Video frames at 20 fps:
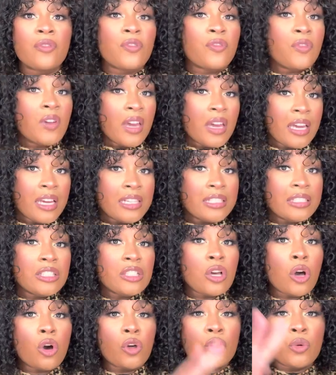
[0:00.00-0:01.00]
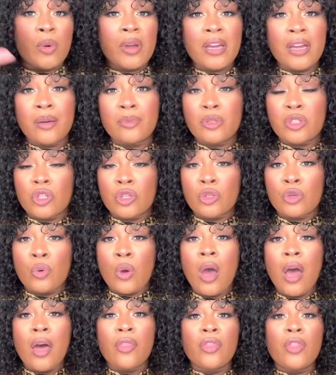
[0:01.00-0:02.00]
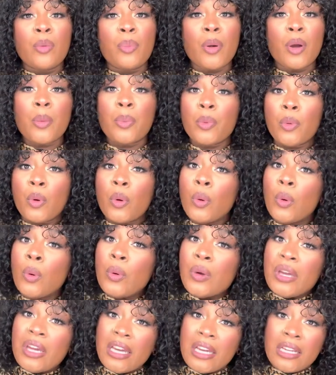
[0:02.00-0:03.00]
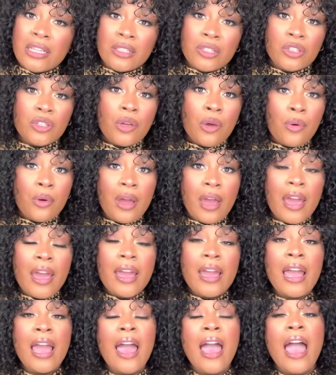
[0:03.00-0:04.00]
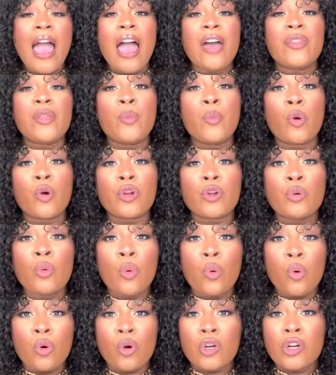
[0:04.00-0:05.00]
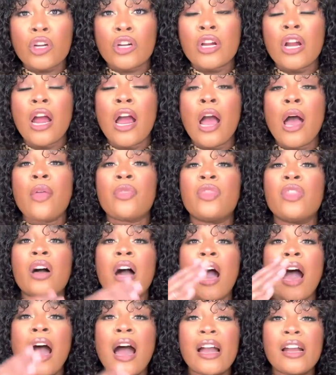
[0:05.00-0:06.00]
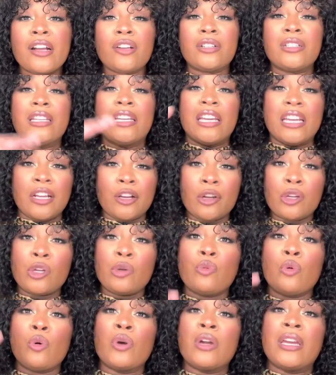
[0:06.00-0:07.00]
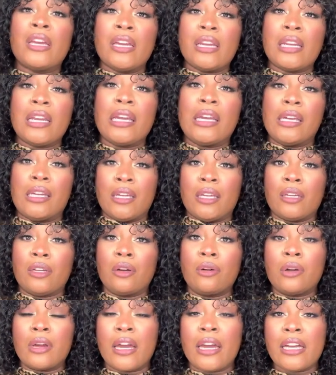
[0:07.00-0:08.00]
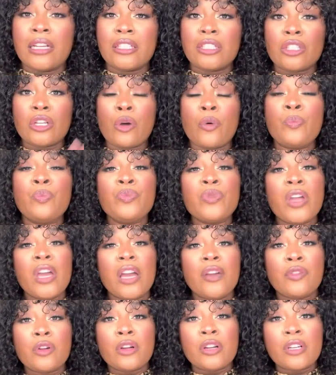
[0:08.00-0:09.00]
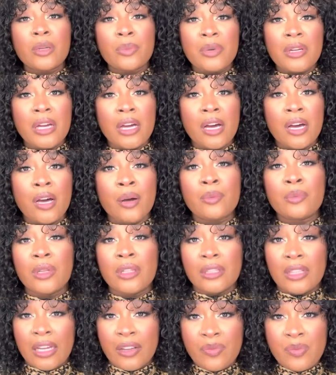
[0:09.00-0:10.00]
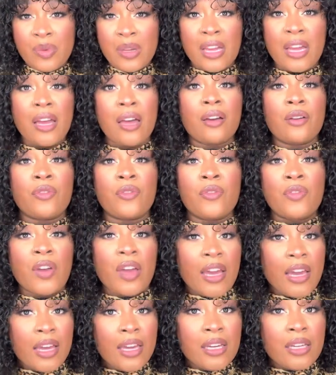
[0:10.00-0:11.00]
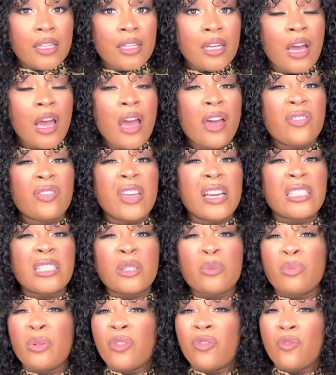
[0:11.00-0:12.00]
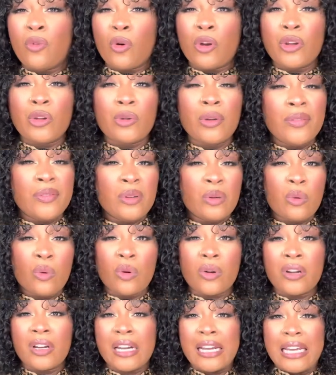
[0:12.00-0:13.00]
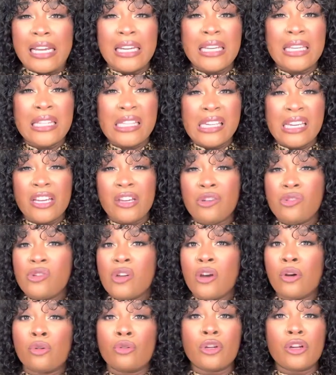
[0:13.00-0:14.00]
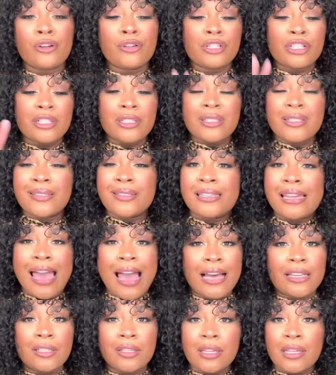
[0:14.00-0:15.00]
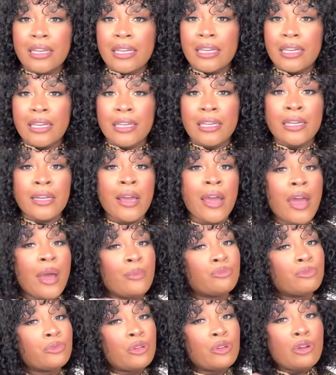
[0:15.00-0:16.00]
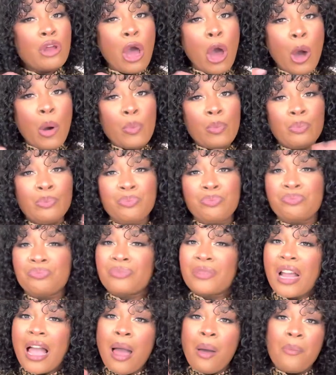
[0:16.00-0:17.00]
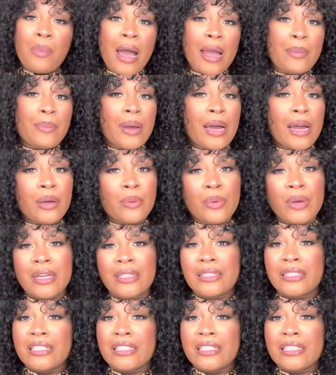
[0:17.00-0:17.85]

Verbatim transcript: Fans all the way up to the Purple Queens, okay? And the more you order, the higher tier you will get in, okay? So if you're gonna be a Luvme Fan, that's before you even order anything, you know, you're just dazzling in. Nope. I might buy a wig.